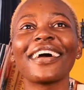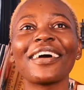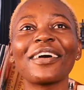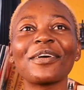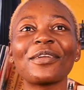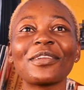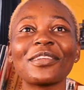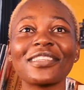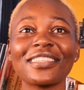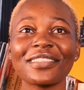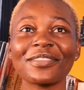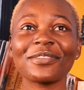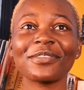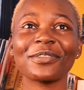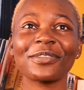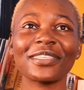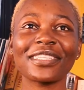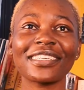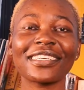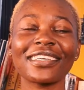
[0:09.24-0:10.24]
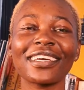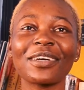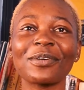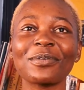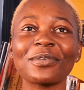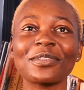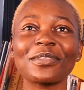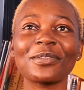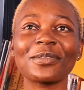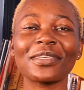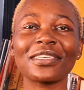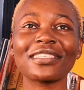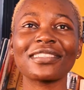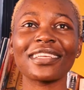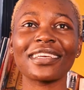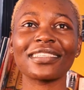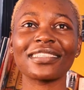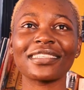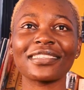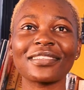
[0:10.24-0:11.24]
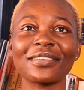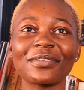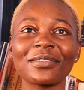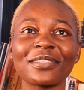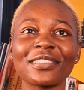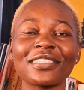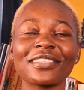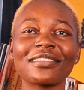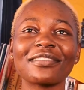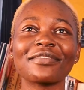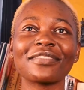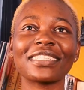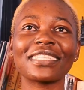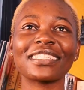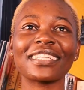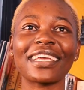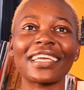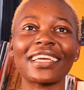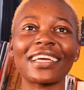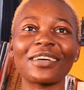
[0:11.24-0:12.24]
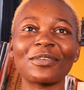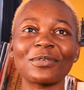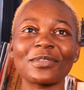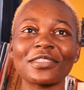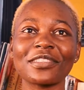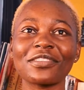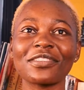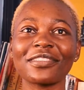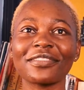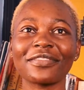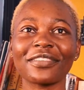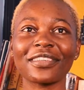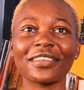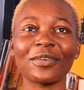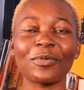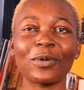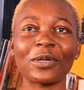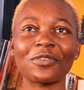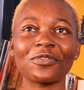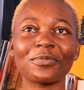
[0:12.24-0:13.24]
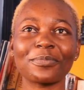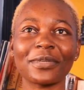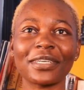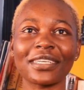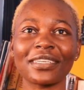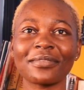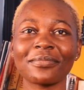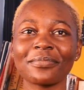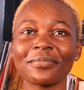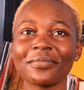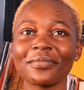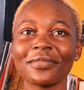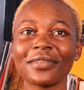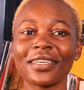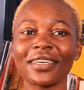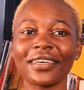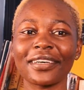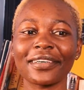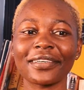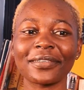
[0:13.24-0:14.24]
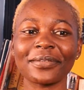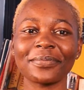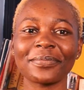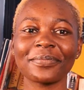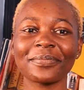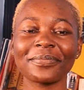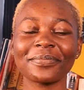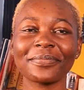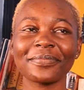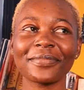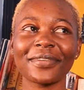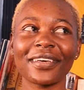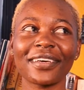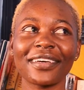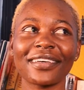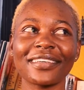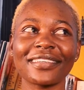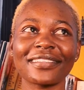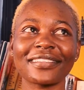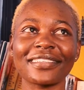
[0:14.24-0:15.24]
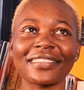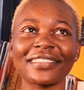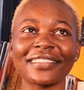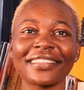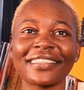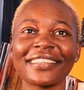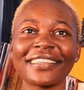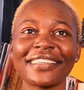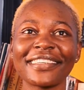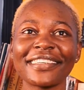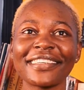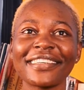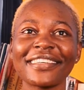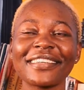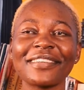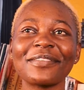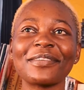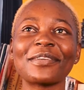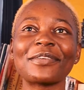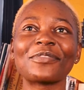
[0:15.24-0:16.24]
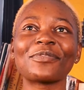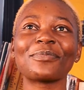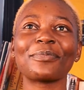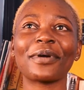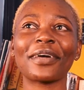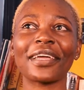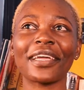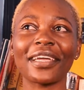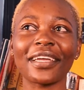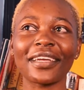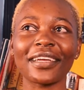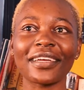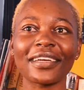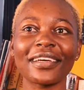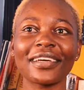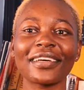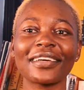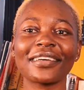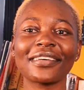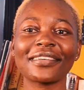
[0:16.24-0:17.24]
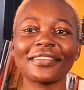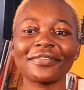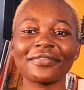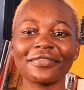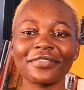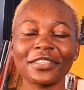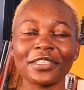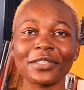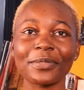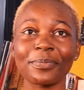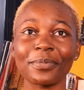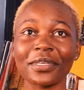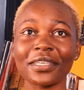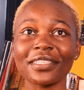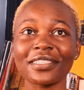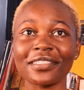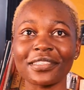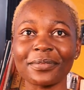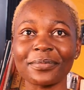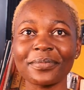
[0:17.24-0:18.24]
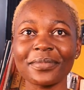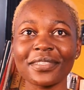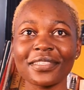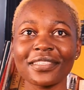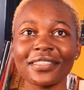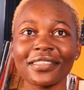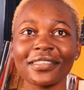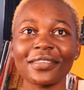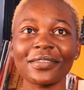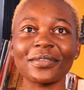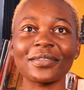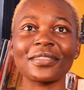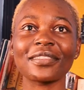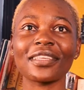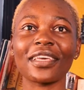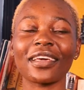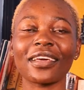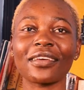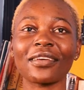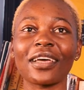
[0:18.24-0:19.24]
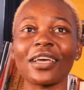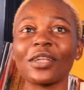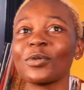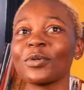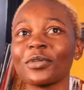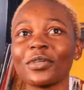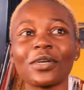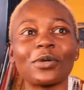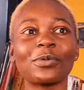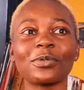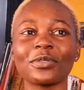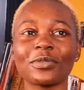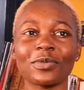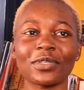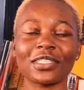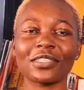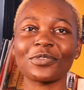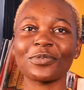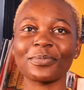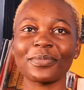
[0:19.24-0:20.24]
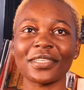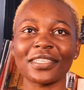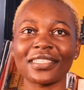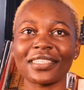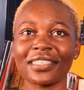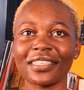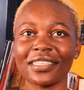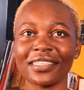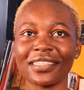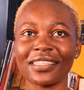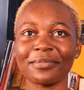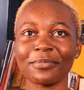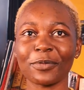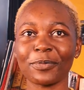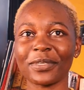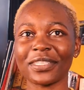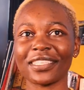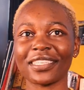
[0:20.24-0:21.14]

On graduation day, I was so excited because it felt like I was achieving one of my, uh, is it, one of my very big dreams because I, I, I, always wanted to be a techie the moment